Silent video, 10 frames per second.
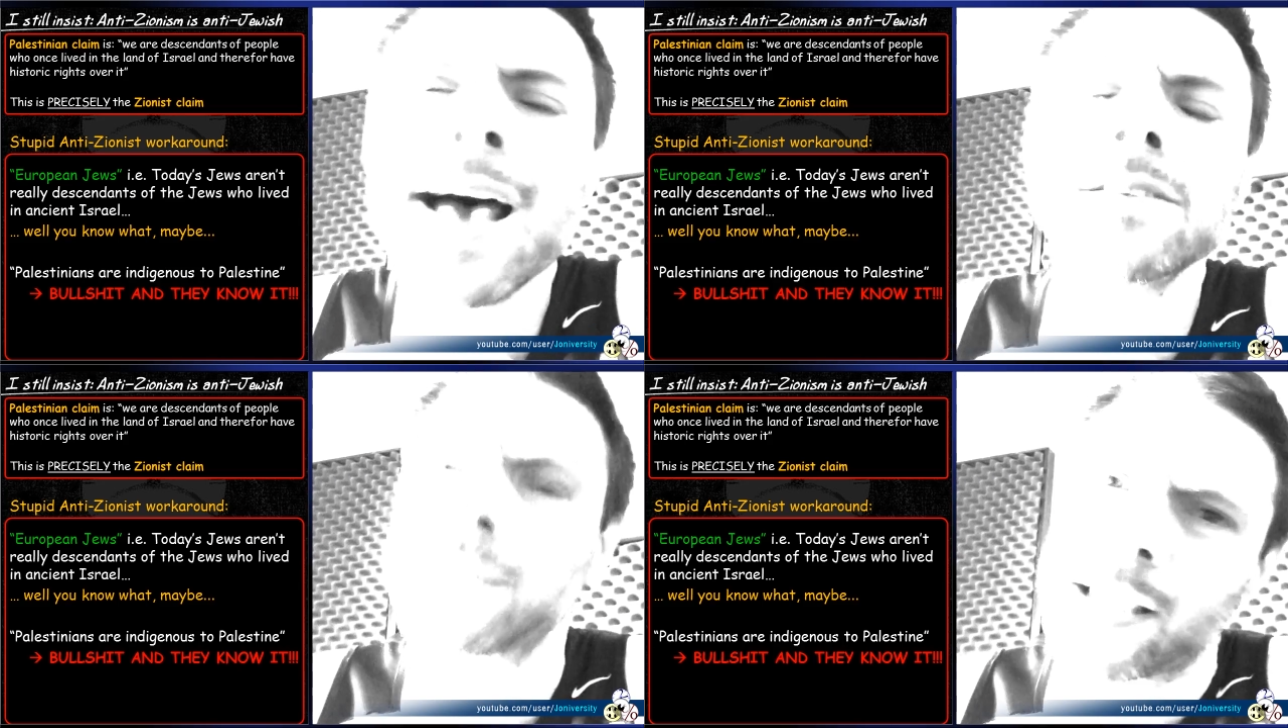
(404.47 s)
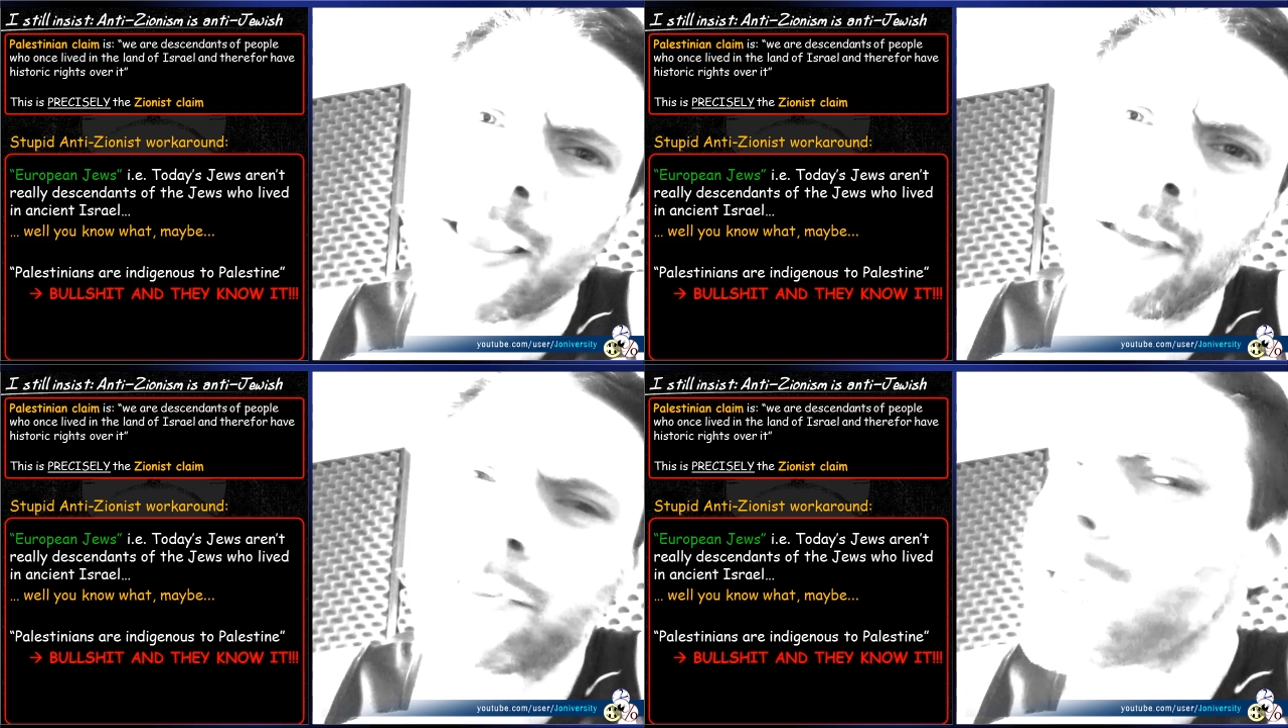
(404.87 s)
as
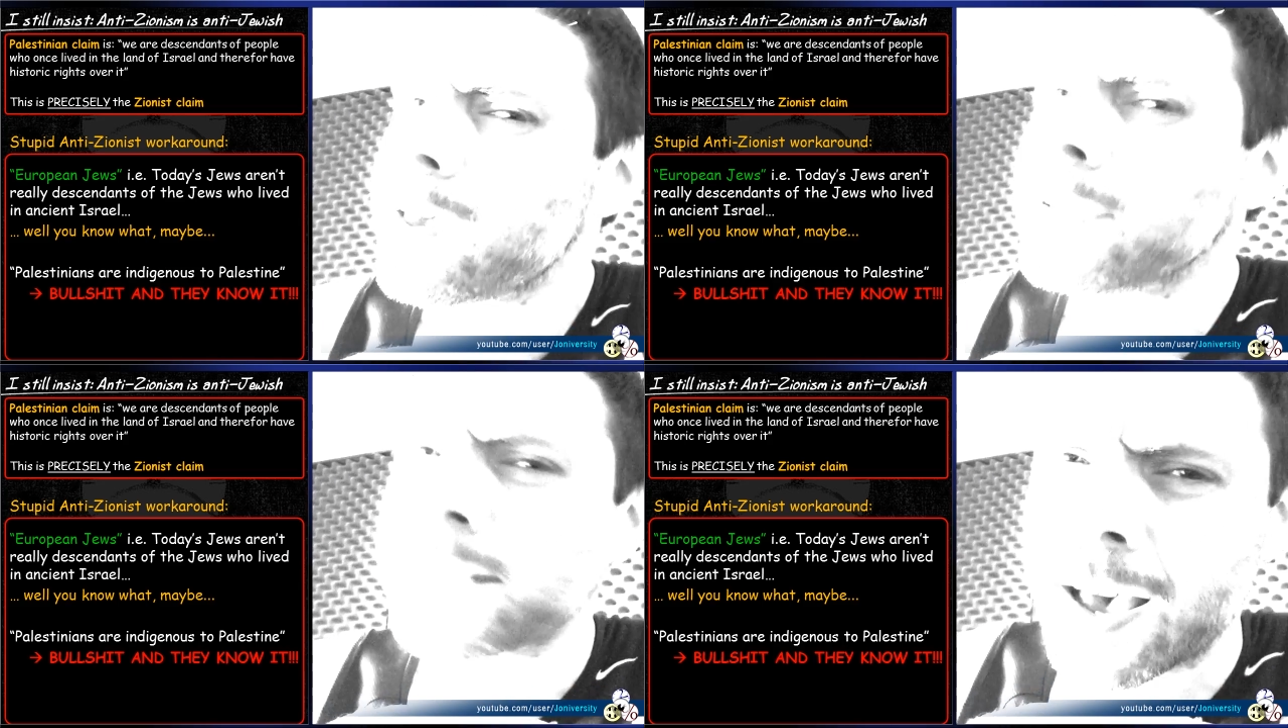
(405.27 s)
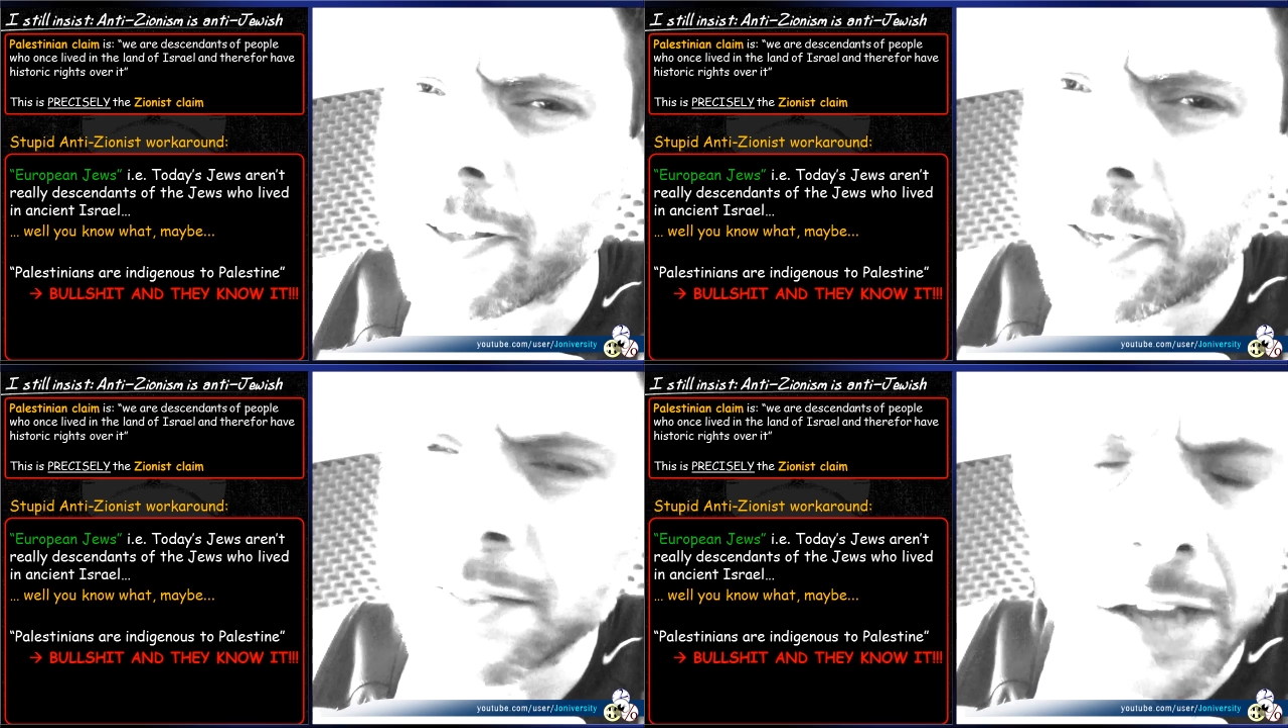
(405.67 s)
saying that
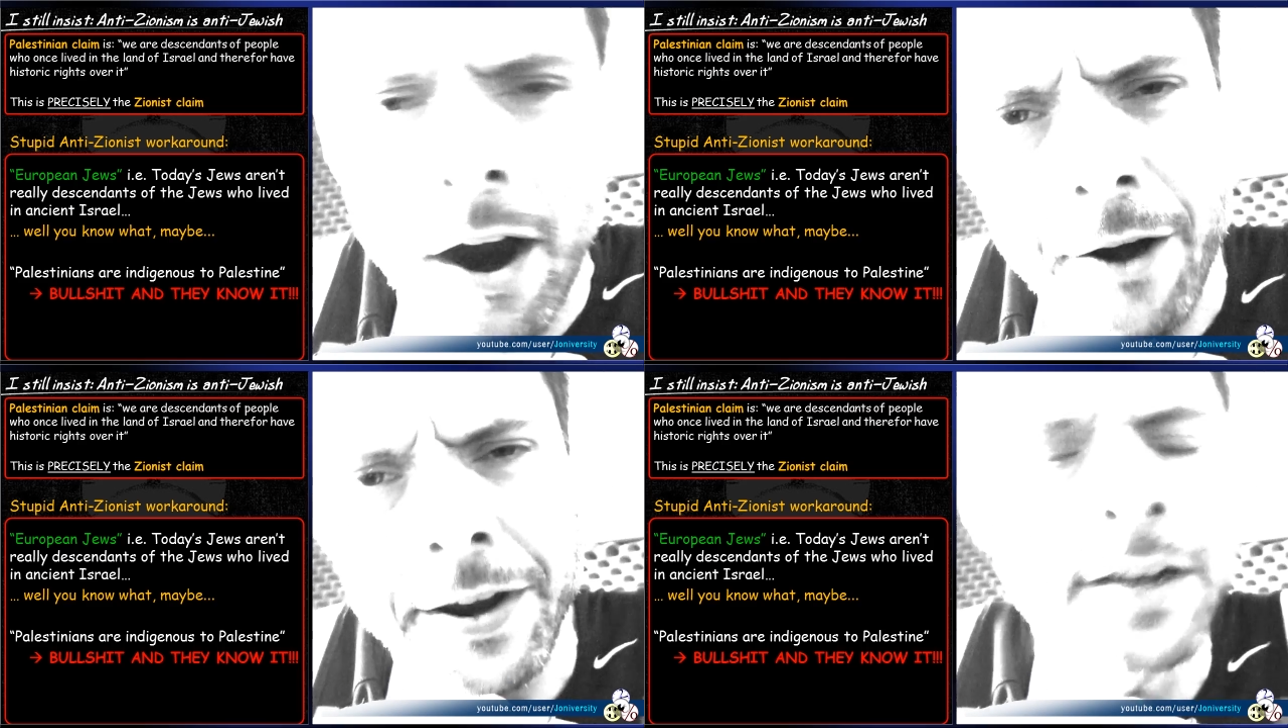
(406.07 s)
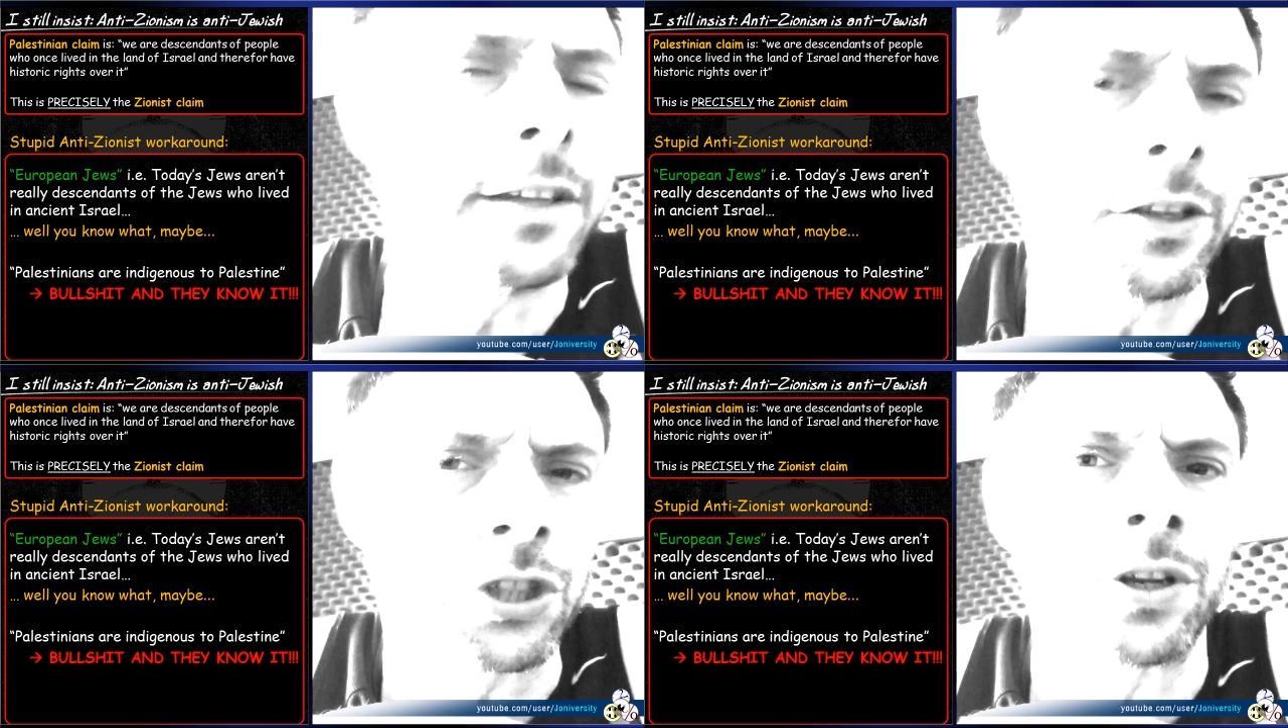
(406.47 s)
Italians are
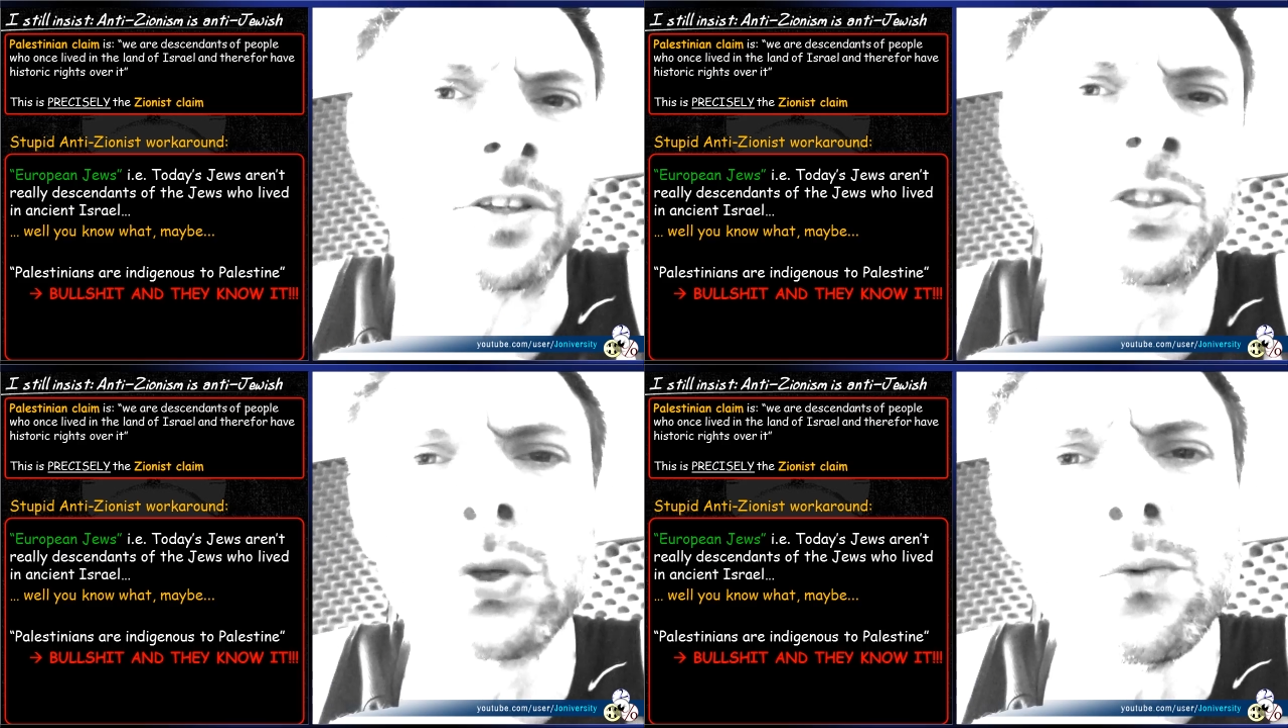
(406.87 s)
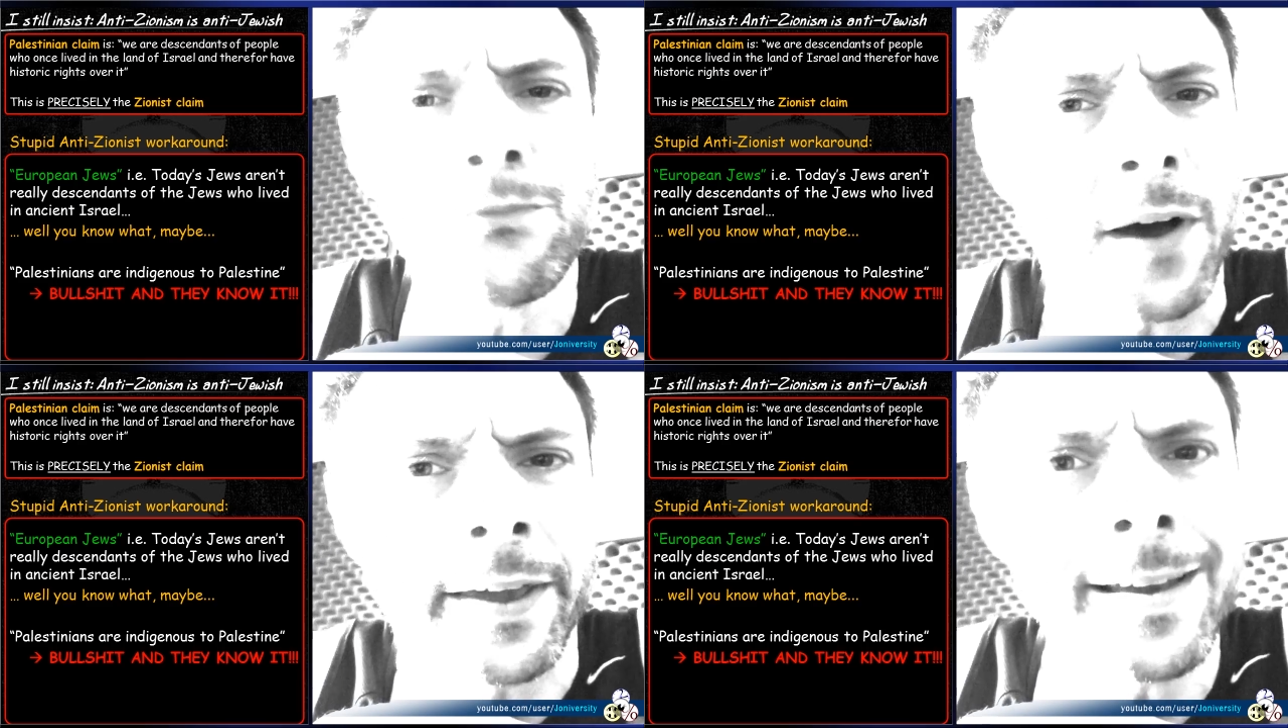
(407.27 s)
indigenous to
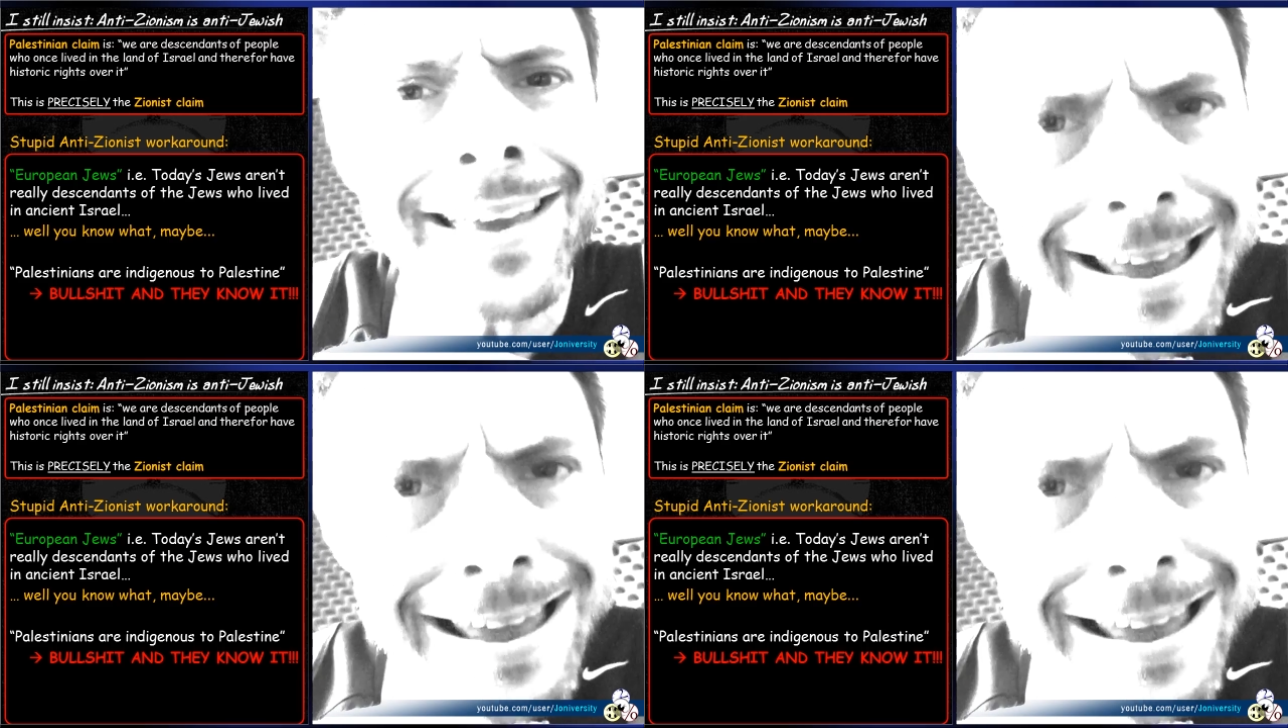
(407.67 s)
fucking